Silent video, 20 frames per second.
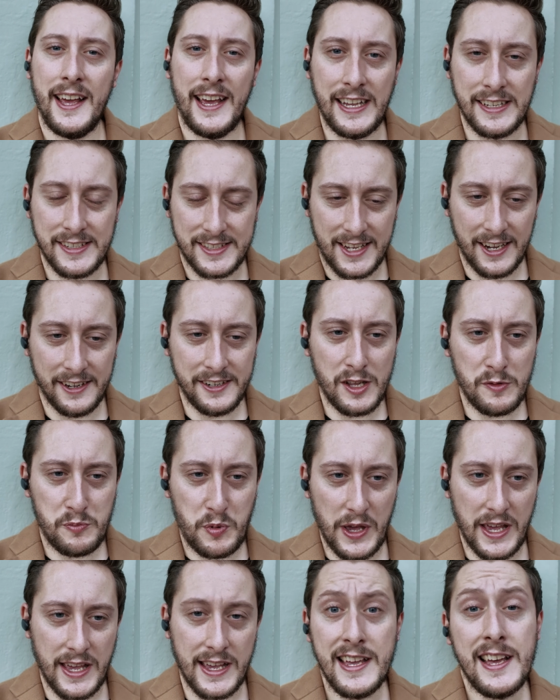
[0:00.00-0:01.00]
is going to
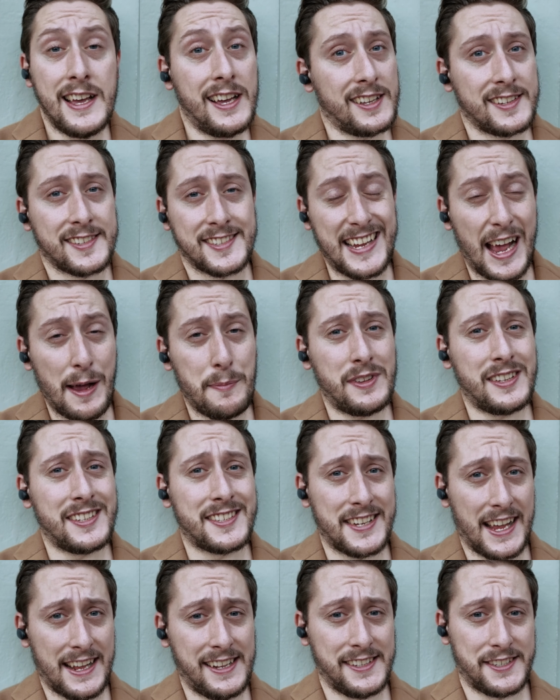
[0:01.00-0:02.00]
be
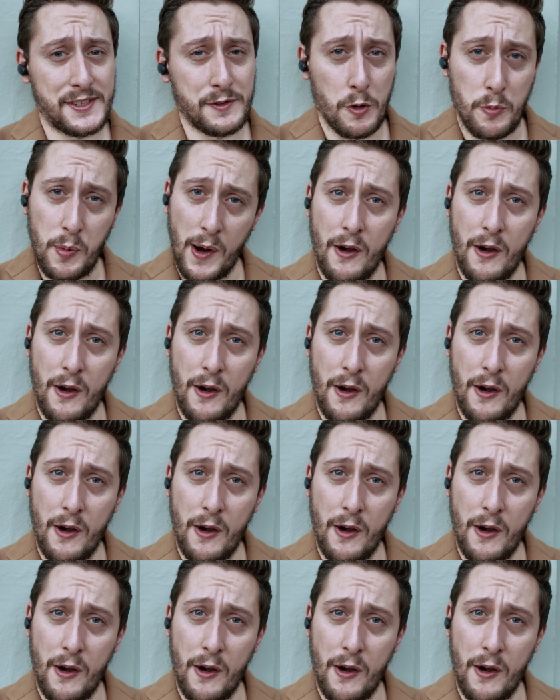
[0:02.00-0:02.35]
Zamazenta,